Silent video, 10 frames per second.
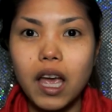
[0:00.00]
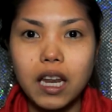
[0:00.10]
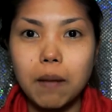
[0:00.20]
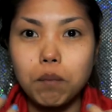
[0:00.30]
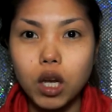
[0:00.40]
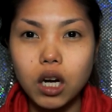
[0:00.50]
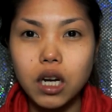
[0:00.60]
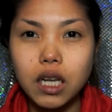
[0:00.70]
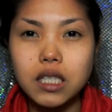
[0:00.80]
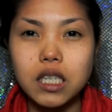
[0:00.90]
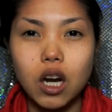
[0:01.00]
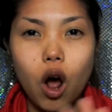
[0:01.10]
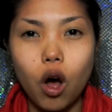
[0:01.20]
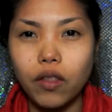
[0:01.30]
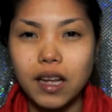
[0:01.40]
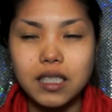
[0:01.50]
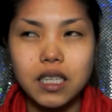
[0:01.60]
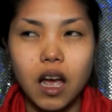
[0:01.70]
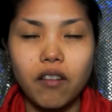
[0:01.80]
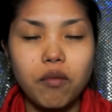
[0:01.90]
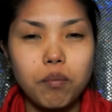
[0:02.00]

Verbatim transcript: any impurities and all that stuff,